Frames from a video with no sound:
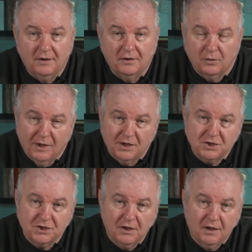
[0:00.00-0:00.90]
the Welsh
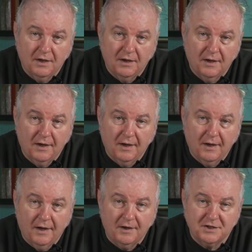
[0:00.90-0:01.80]

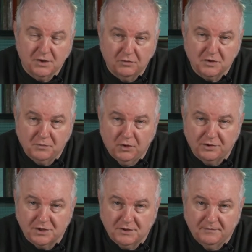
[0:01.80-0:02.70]
and the South Wales
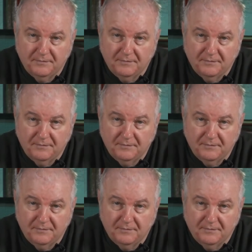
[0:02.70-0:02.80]
Borders.